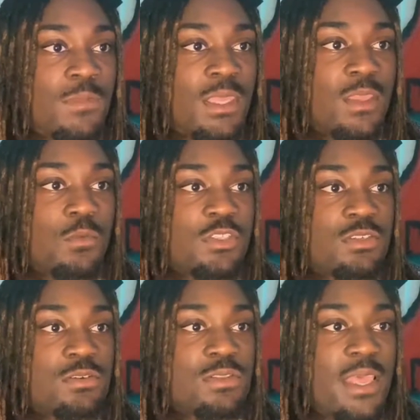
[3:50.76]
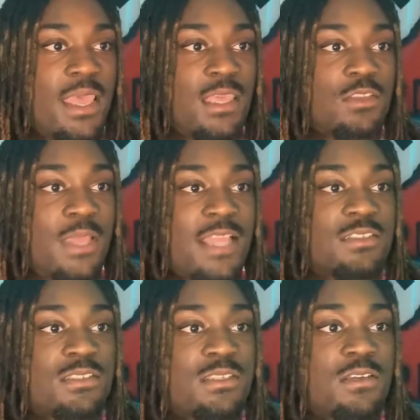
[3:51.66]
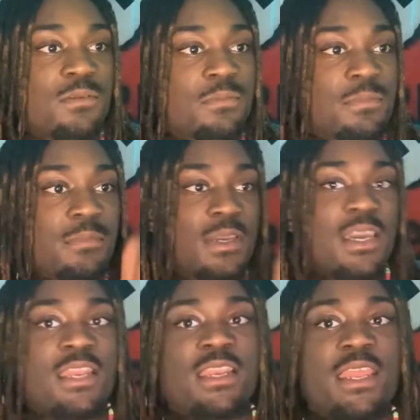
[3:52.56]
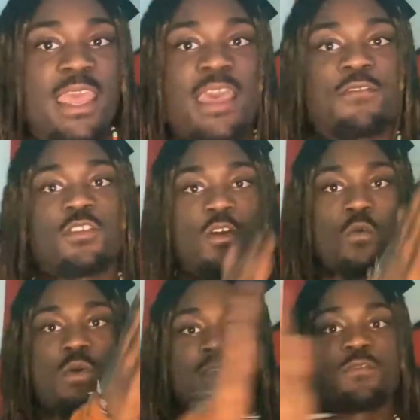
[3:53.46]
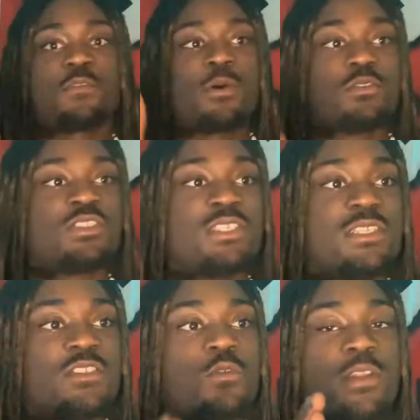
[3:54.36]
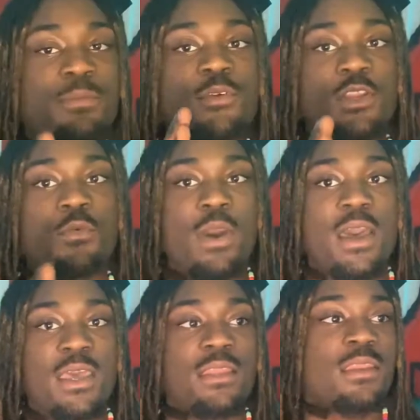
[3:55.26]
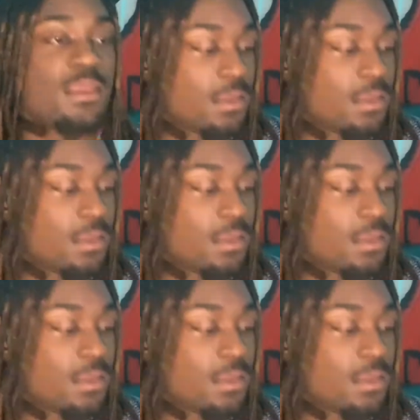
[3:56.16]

And then once you do that, I just cut it in half. 1 for both jeans. You want it pretty wide.